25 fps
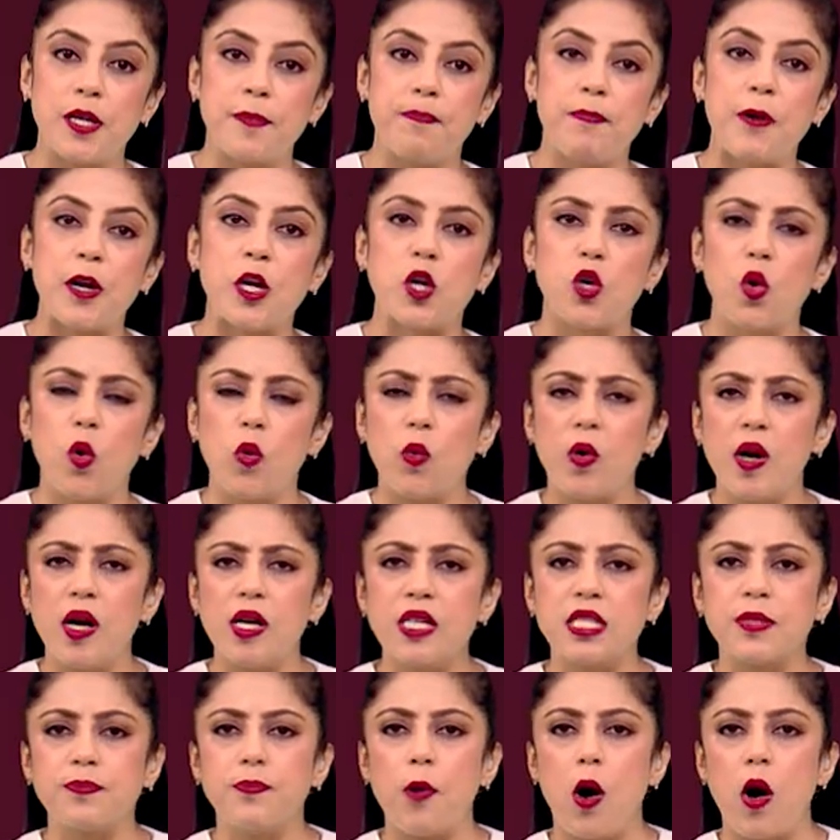a
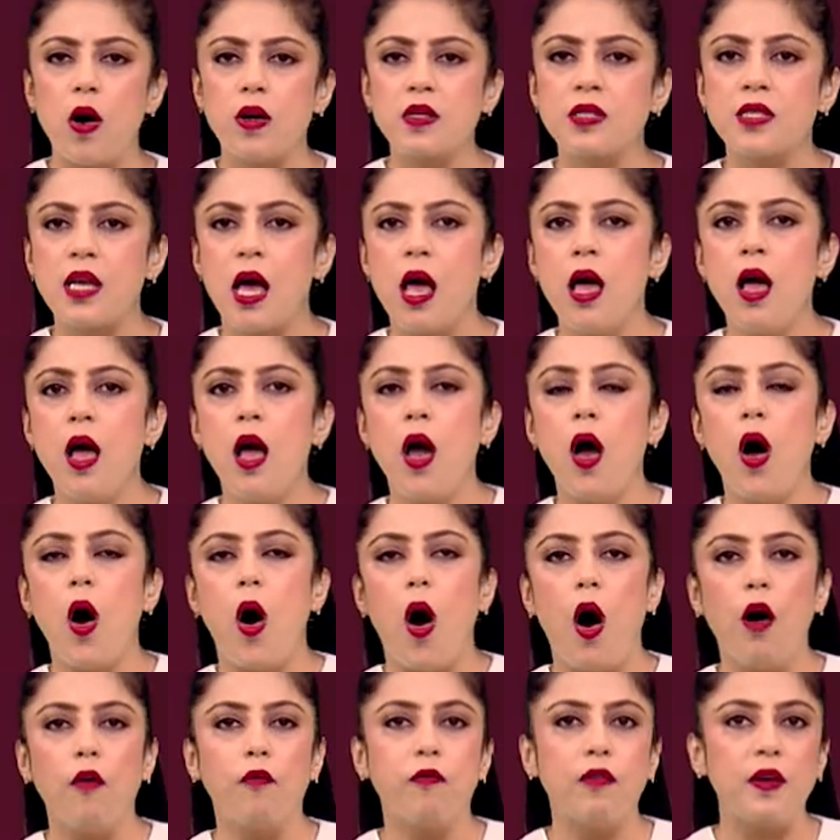Pandora's box
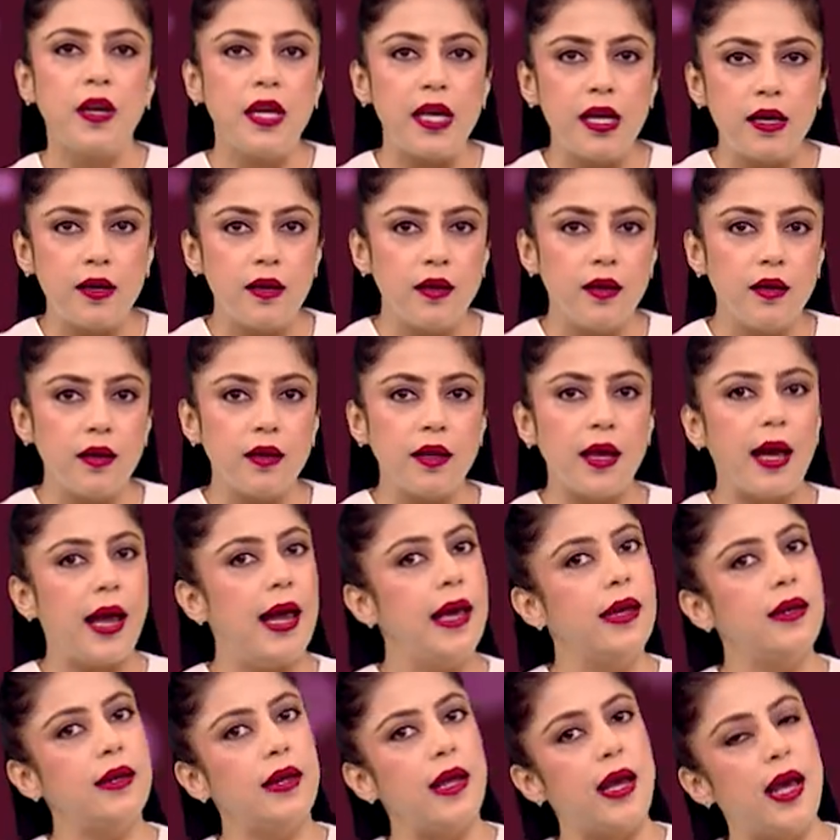of legal
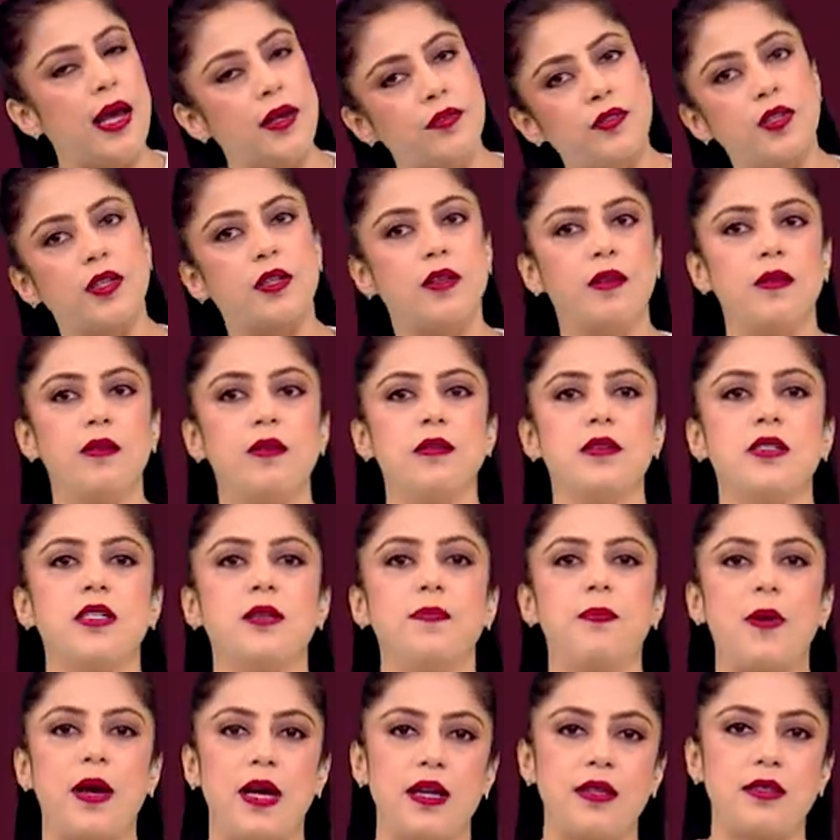and ethical
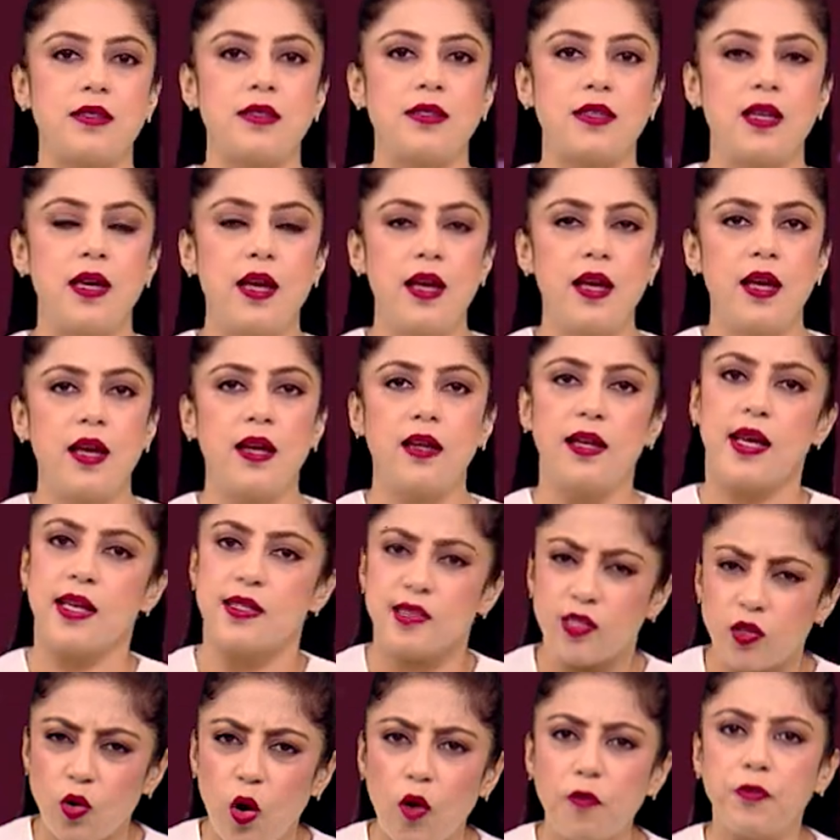debates.
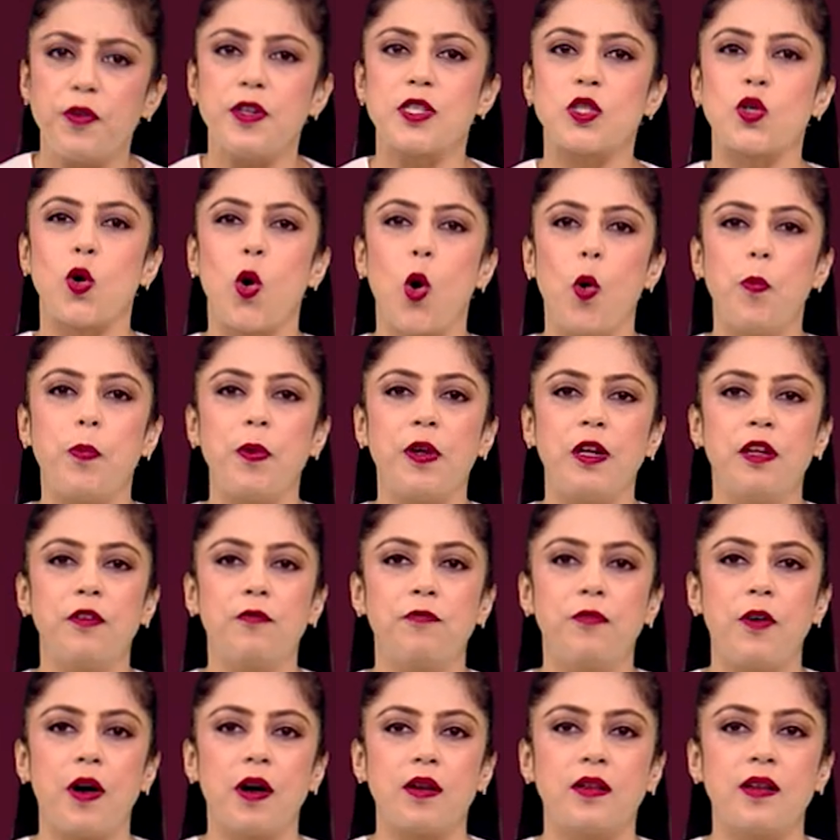Yes, it offers hope in
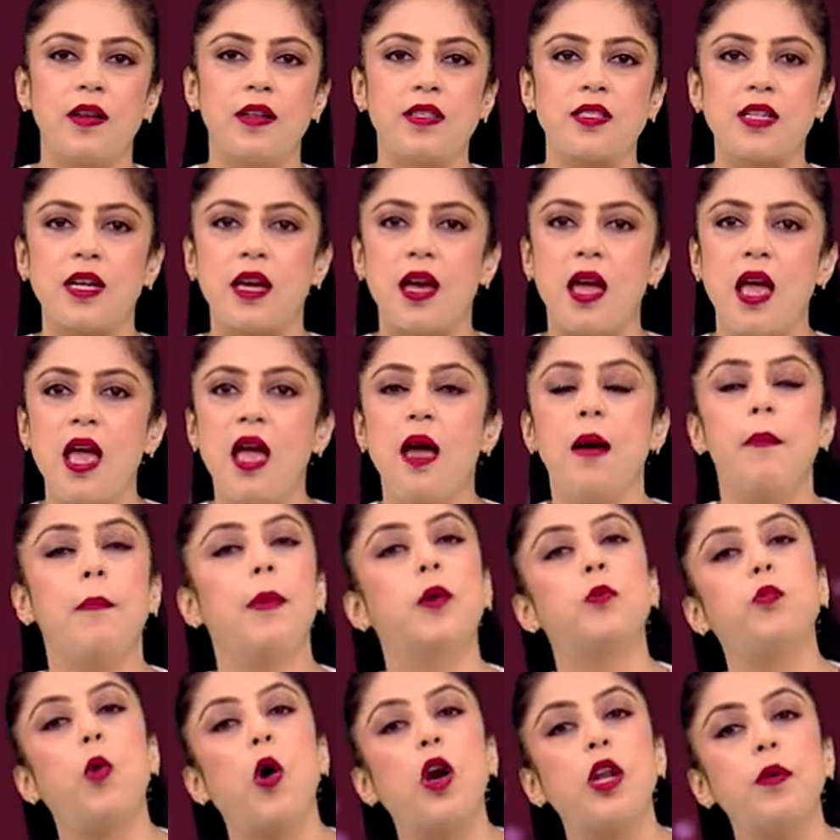infertility,
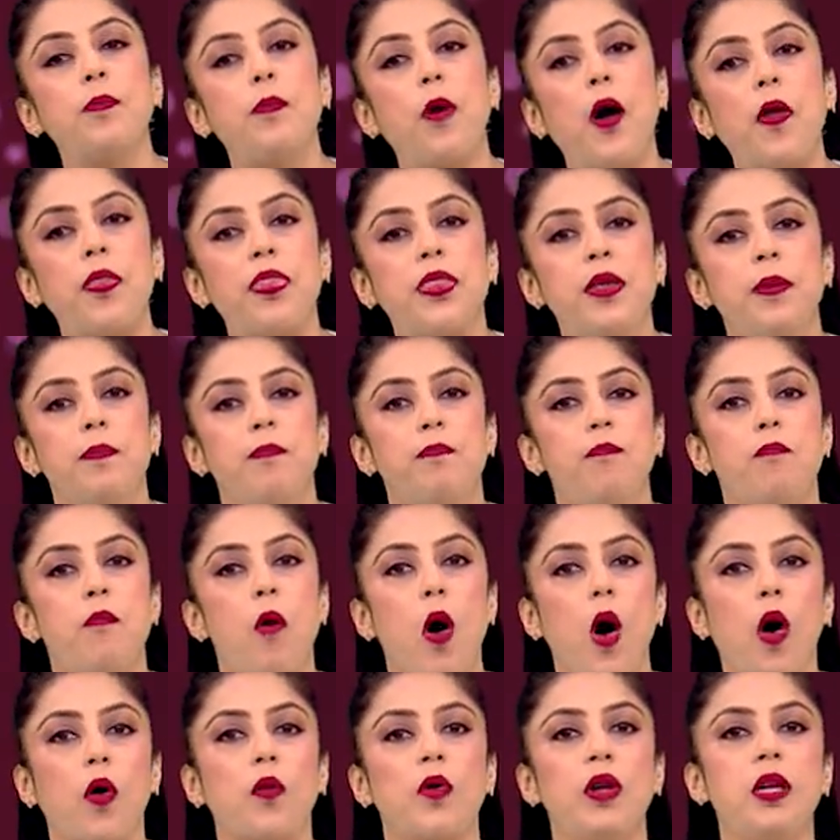but what about the
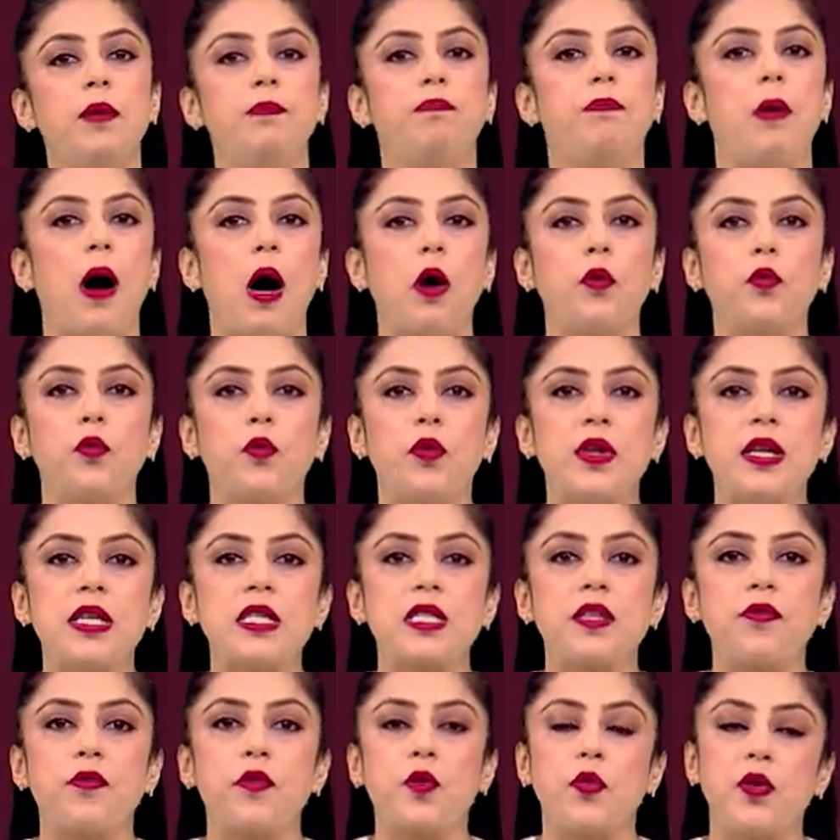moral
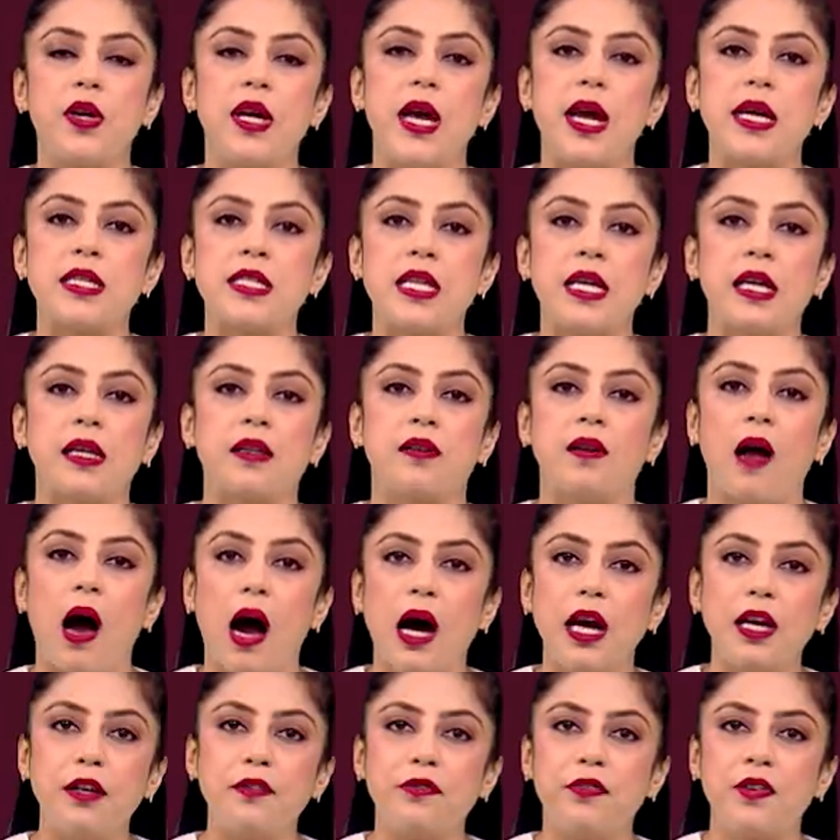boundaries of creating
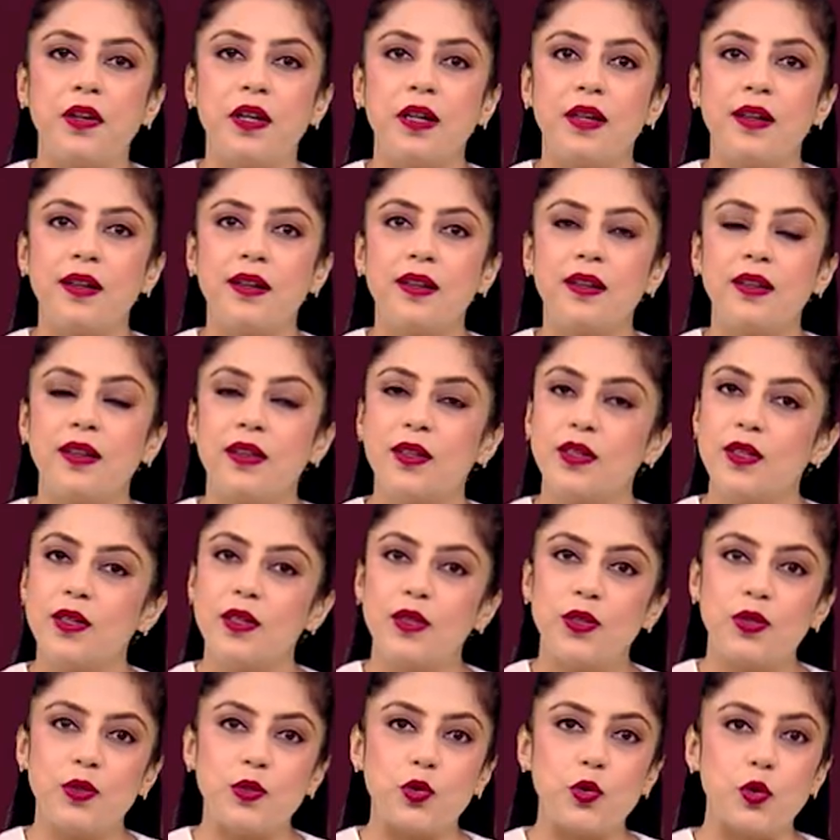life
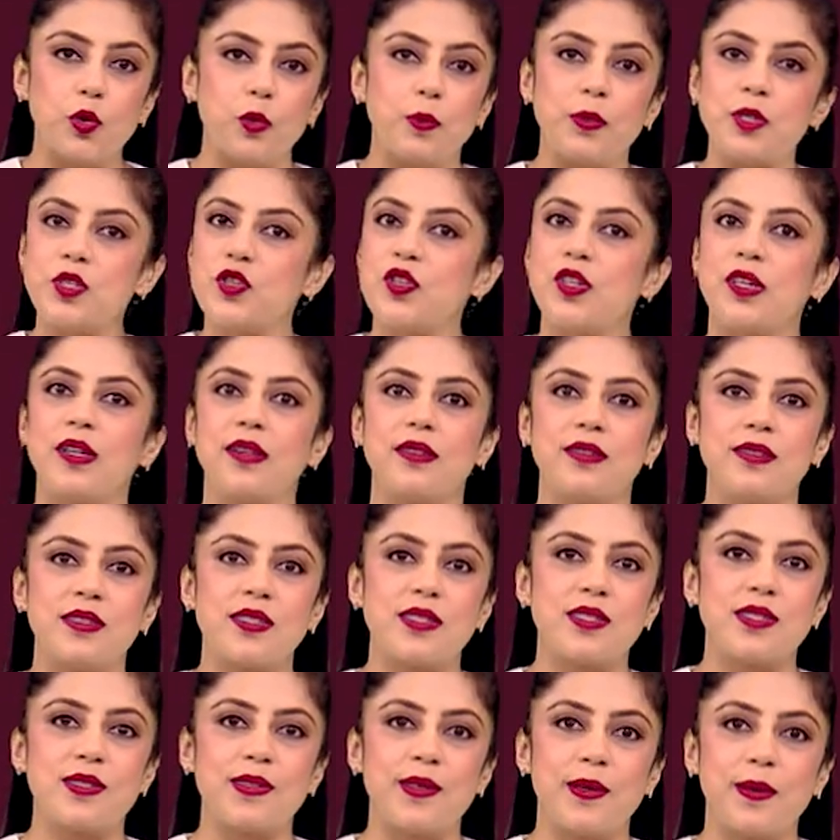through
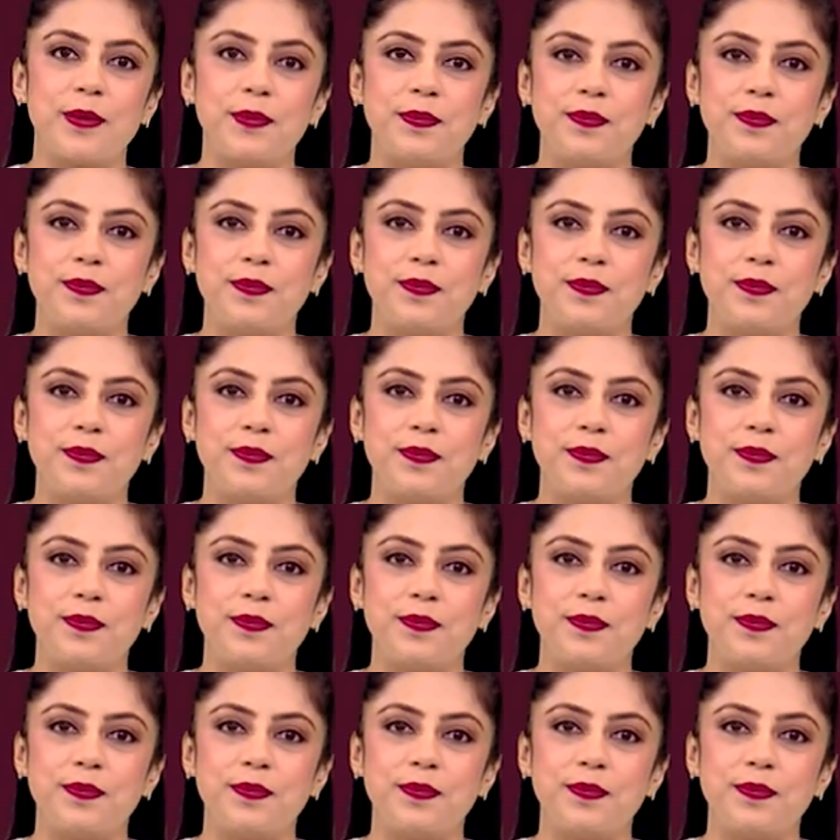machines?